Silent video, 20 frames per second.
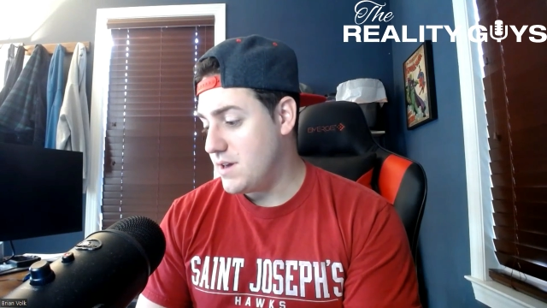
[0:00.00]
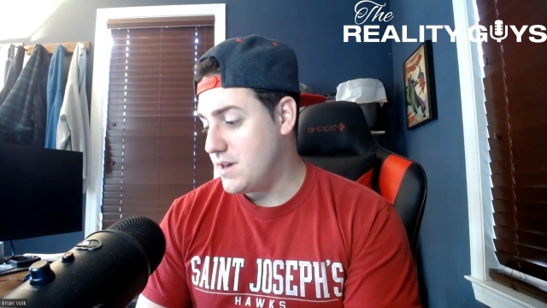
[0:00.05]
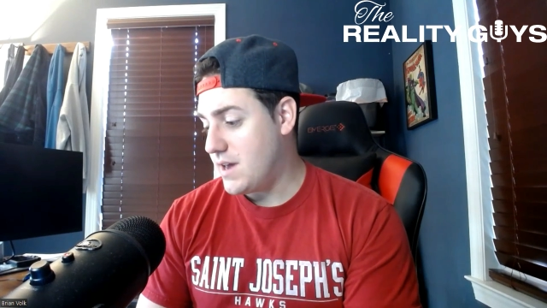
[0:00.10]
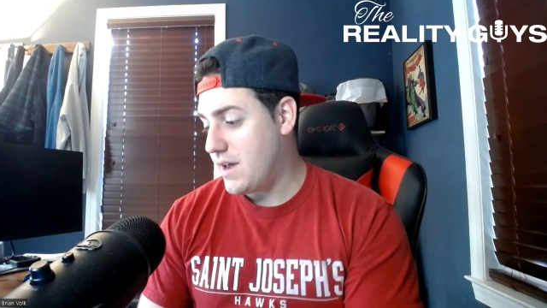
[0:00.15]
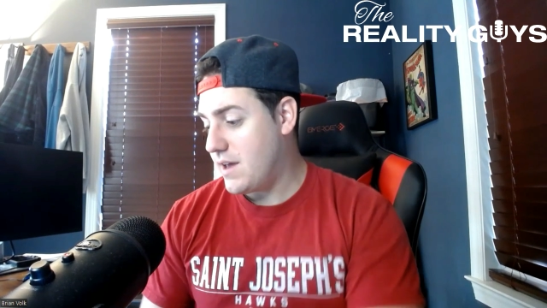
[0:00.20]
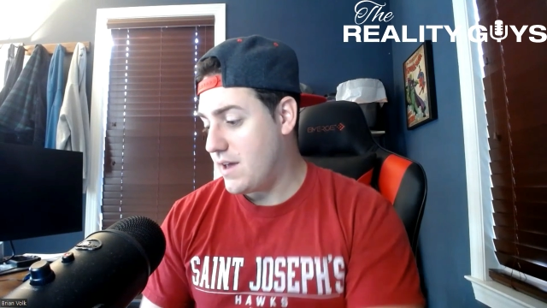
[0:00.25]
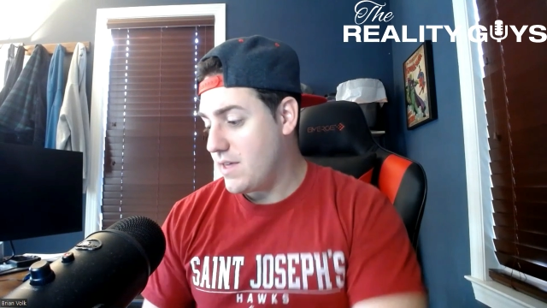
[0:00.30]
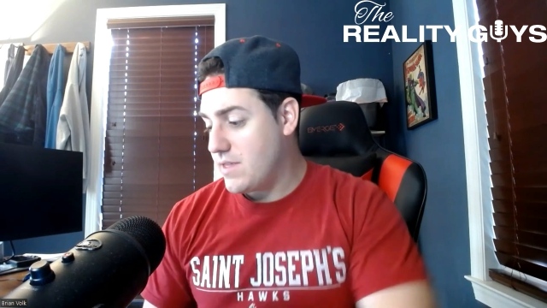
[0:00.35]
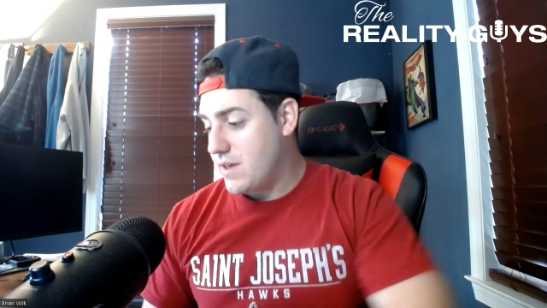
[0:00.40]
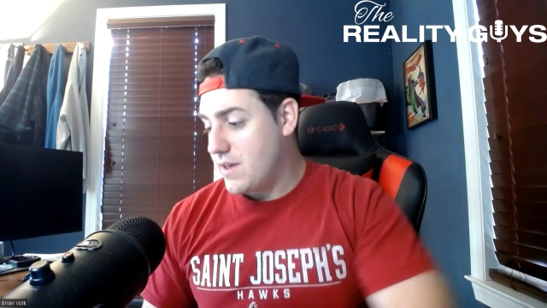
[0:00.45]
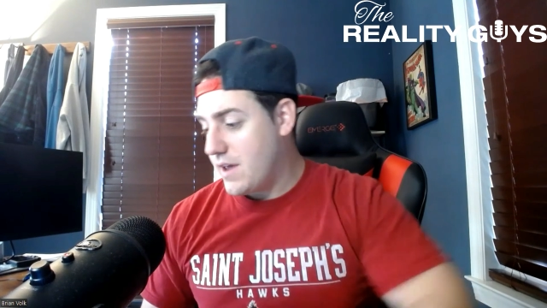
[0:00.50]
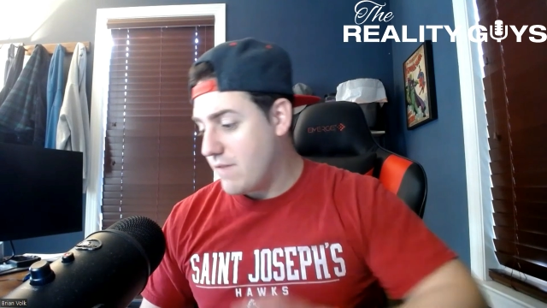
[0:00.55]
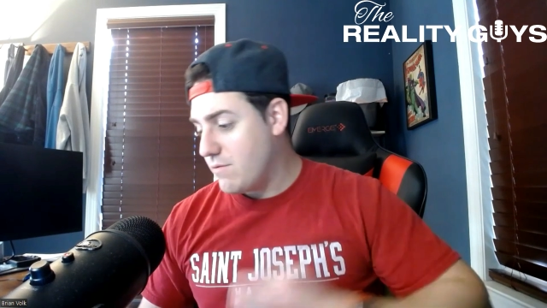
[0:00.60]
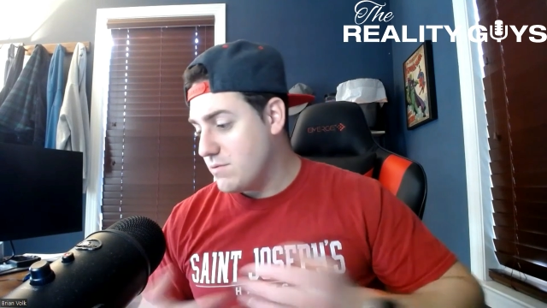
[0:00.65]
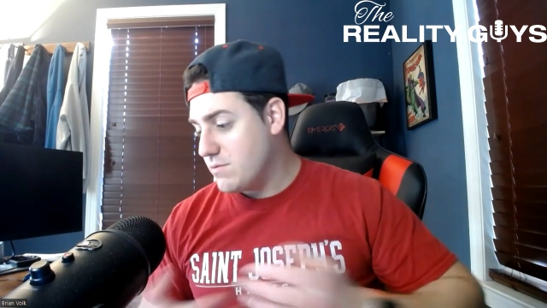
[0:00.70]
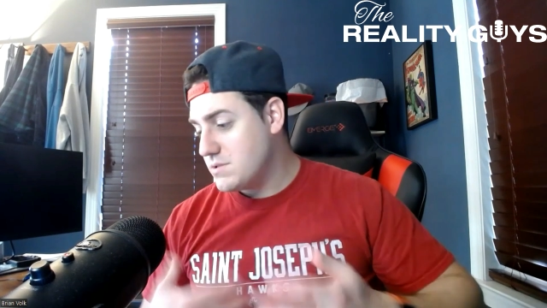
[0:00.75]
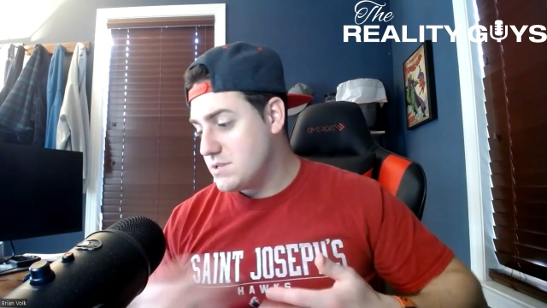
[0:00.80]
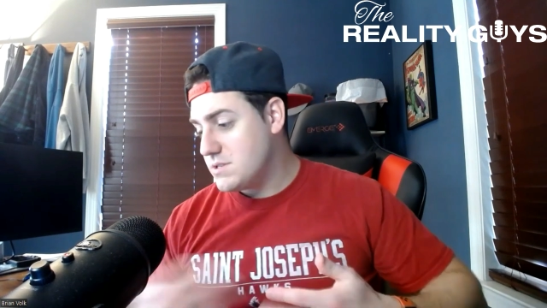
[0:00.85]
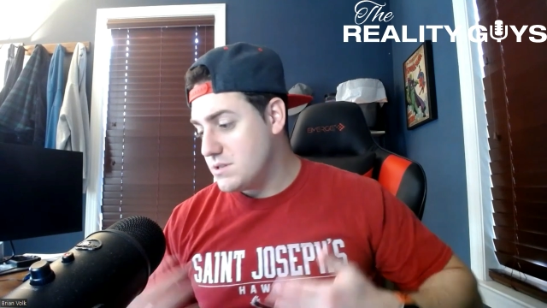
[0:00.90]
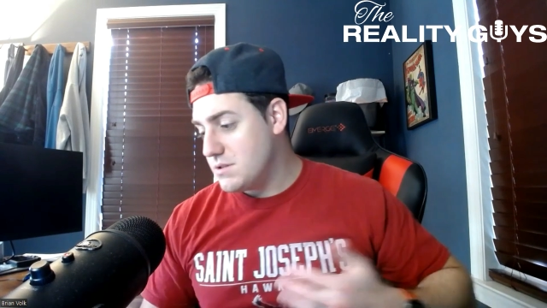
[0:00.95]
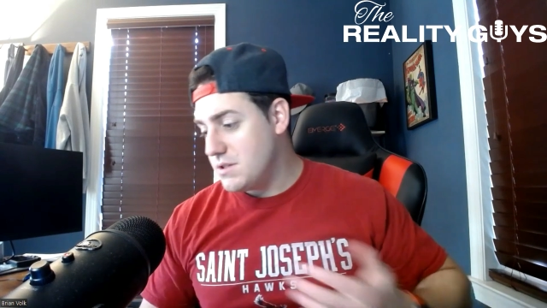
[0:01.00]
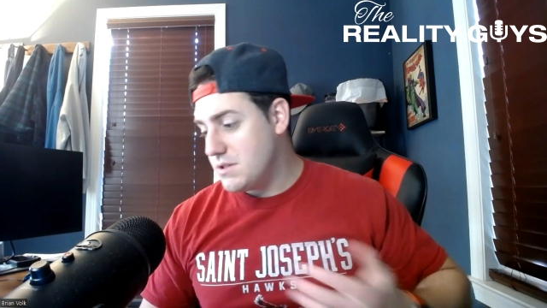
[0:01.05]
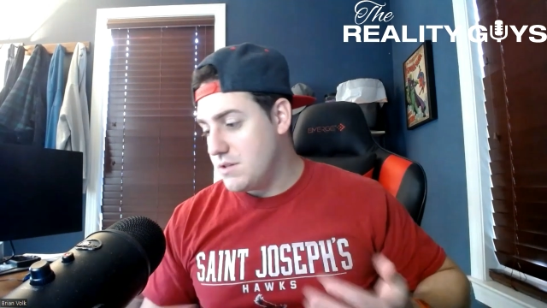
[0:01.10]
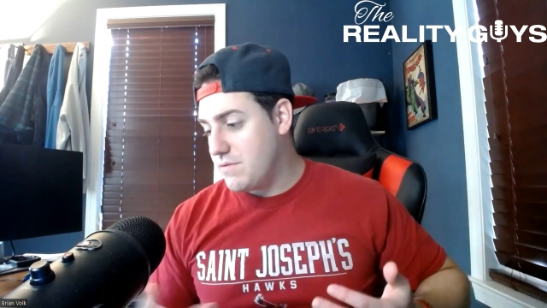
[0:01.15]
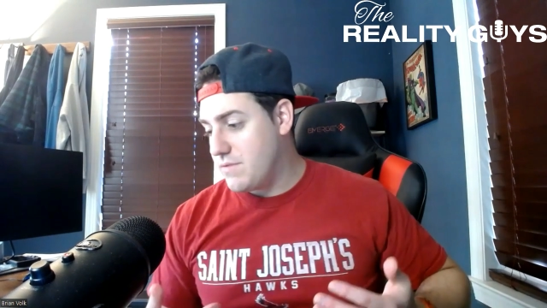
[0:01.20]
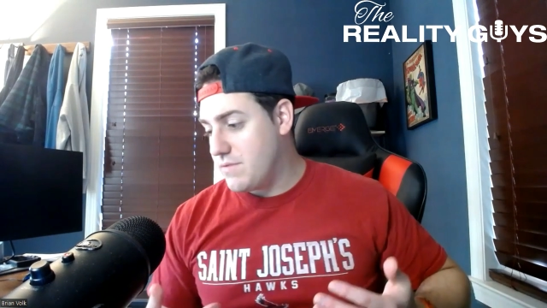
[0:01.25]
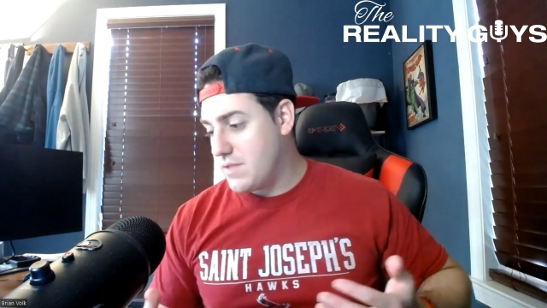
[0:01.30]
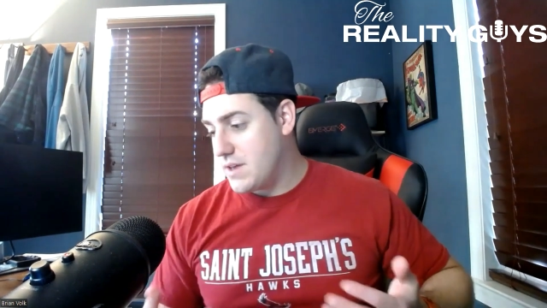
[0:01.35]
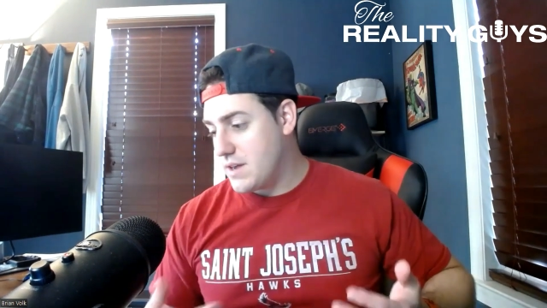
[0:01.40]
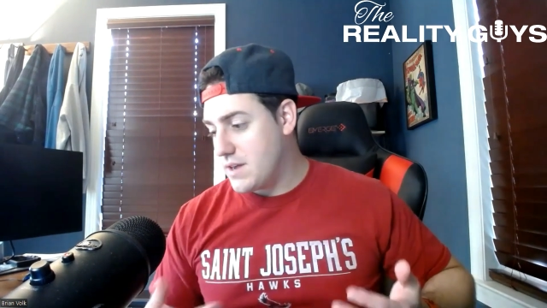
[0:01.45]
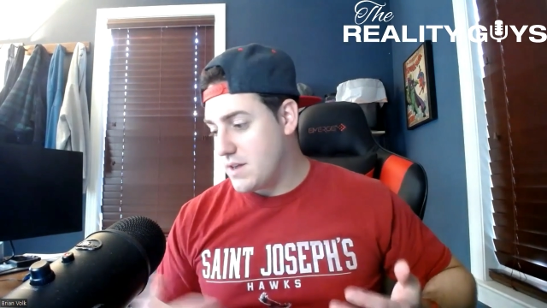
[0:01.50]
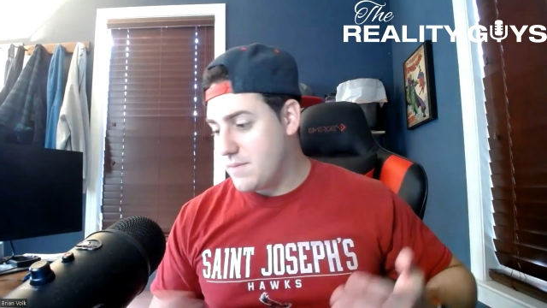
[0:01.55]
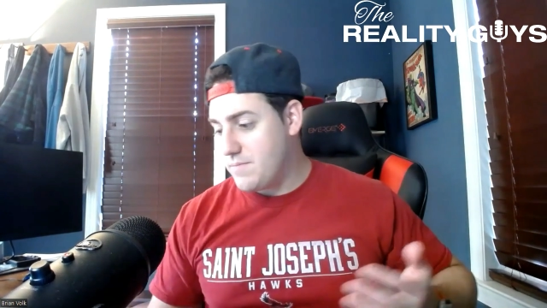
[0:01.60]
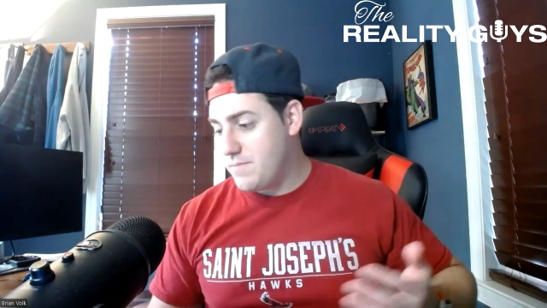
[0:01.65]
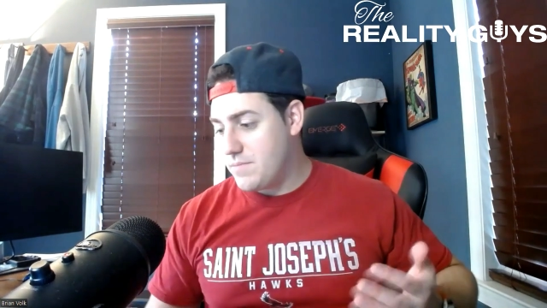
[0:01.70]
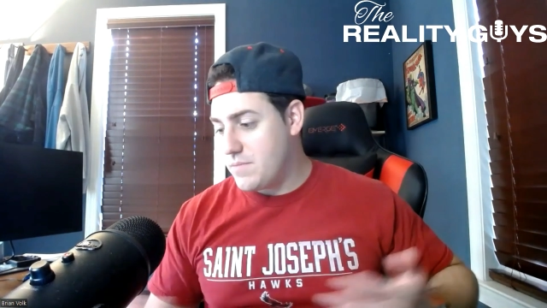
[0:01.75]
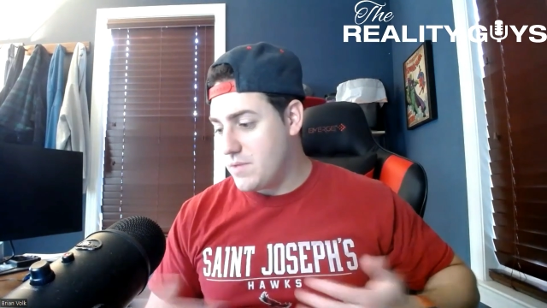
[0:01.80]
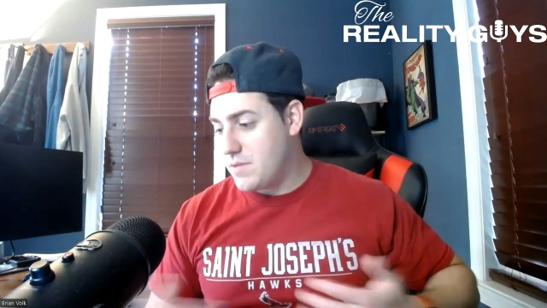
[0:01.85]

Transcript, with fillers: uh, the, everyone's still like